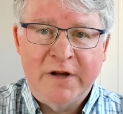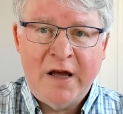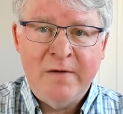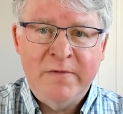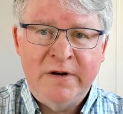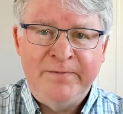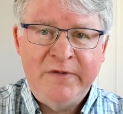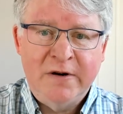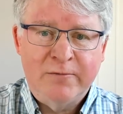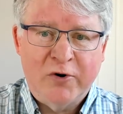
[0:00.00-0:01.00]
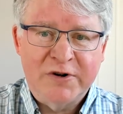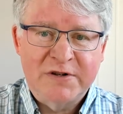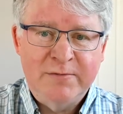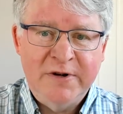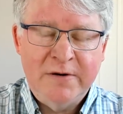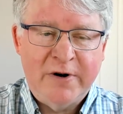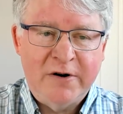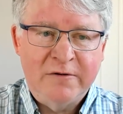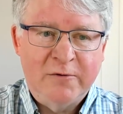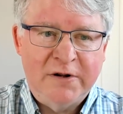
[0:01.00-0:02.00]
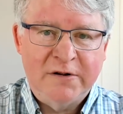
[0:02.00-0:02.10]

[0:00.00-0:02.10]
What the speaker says: game, and he approached me about,